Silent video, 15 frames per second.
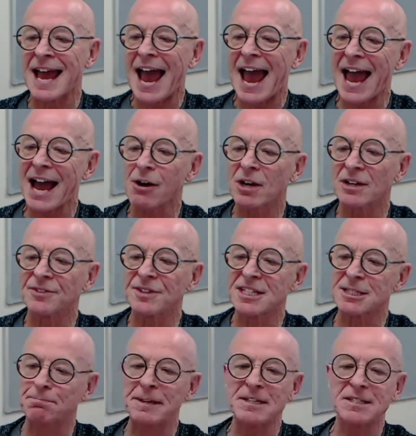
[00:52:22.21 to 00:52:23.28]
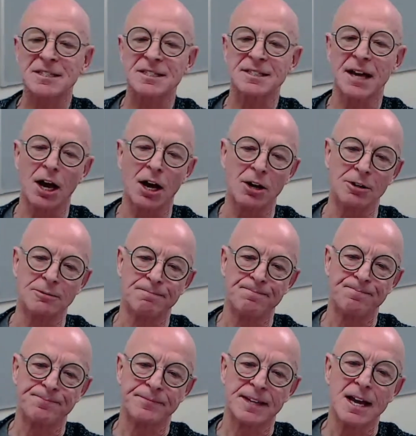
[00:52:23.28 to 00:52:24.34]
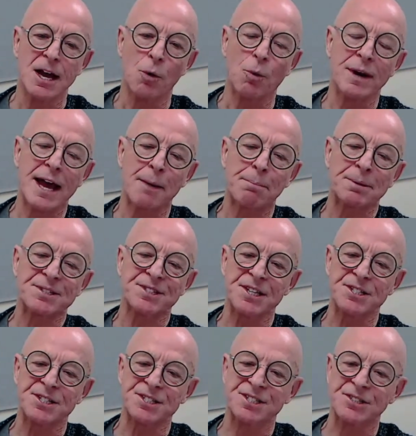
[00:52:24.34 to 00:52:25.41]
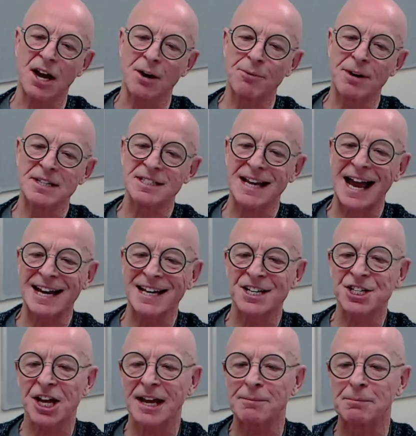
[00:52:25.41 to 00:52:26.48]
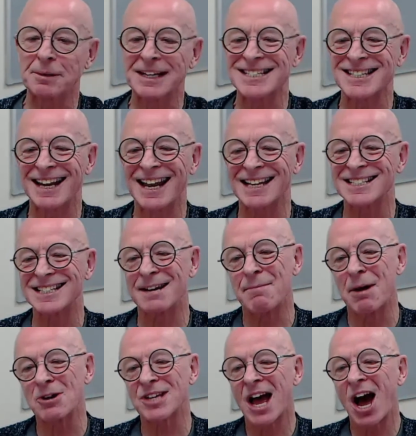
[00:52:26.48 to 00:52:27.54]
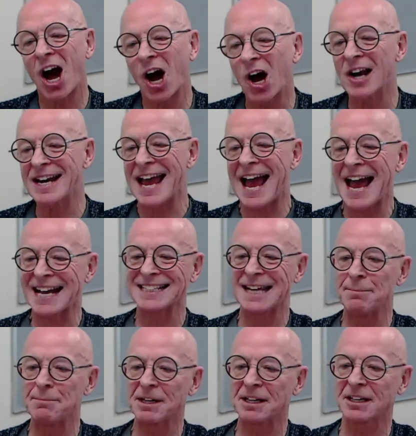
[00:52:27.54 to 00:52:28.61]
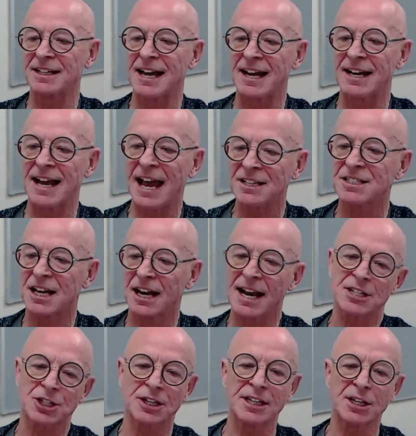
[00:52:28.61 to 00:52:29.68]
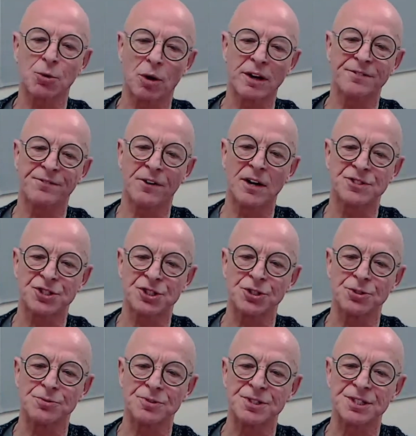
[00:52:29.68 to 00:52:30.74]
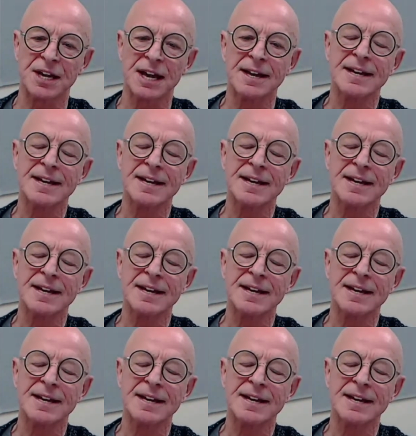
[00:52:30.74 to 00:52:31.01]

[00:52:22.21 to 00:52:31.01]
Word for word: How can this be so when our procedures are directed unashamedly at selecting the most highly academically and intellectually qualified students?